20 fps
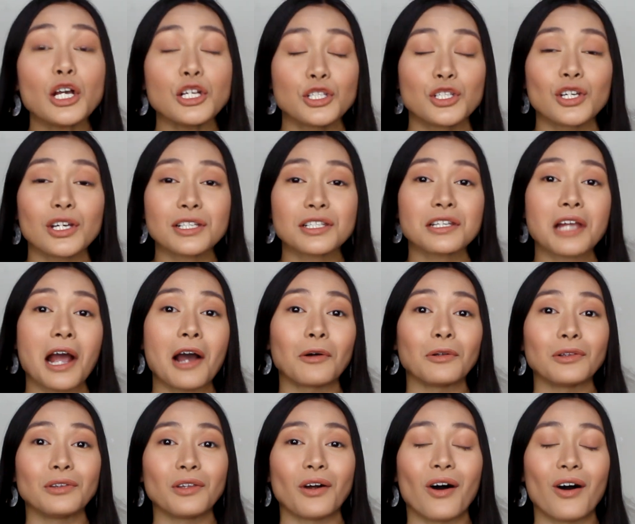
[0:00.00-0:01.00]
just
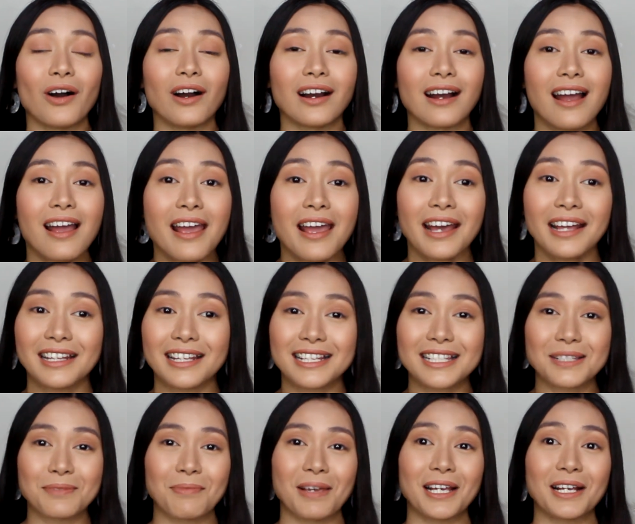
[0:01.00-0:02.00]
how long
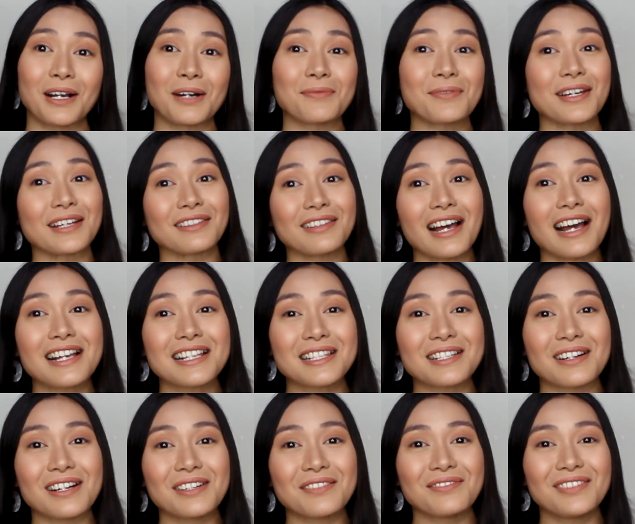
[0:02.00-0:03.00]
this makeup can
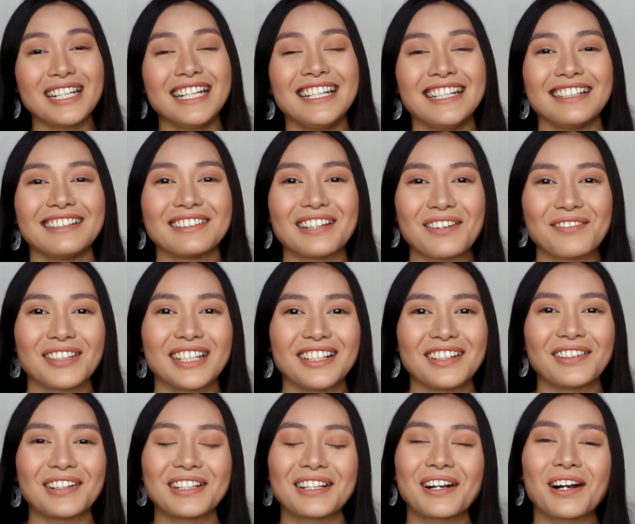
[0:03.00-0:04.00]
last on me? Let me
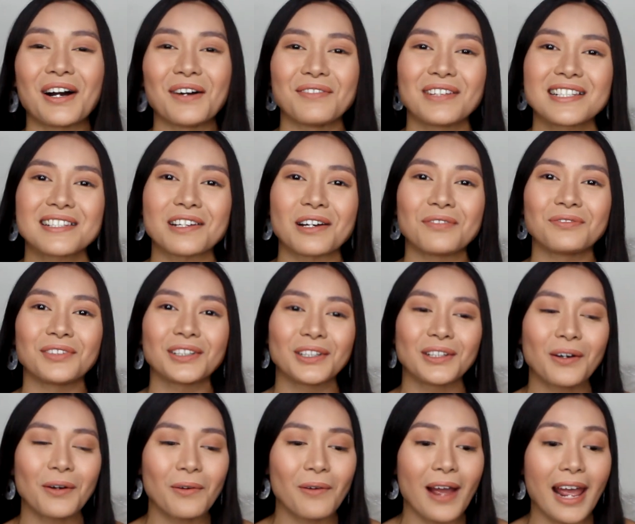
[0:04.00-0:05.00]
know in the comments down
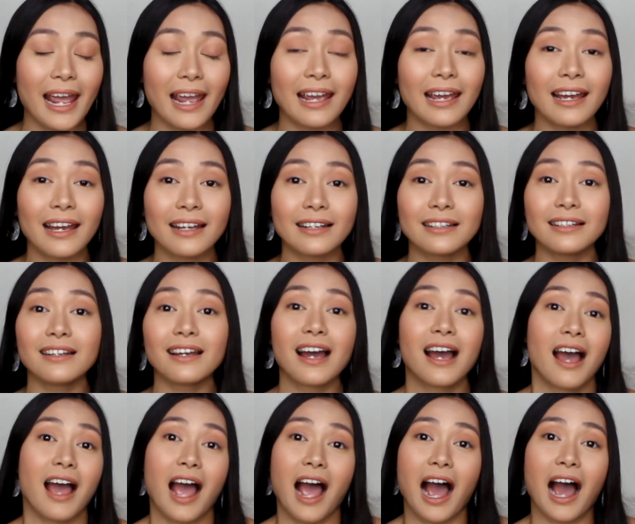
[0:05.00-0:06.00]
below, and
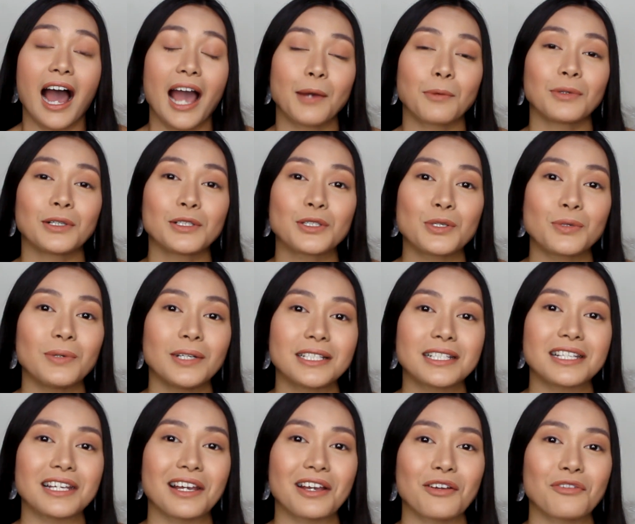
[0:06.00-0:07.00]
I will do
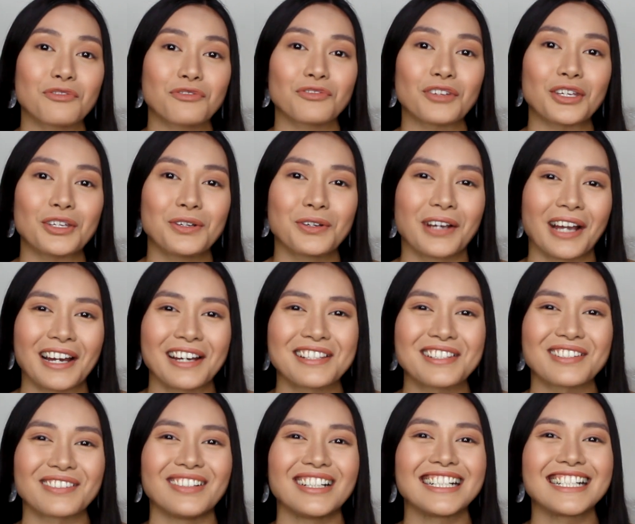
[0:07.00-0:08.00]
it if you
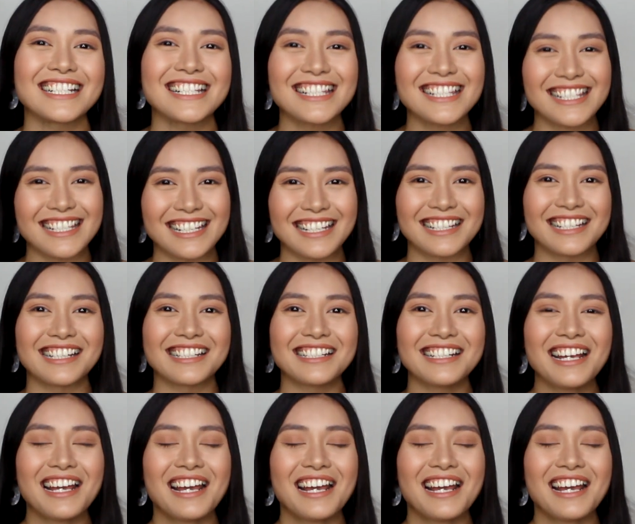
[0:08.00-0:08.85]
guys want to see it.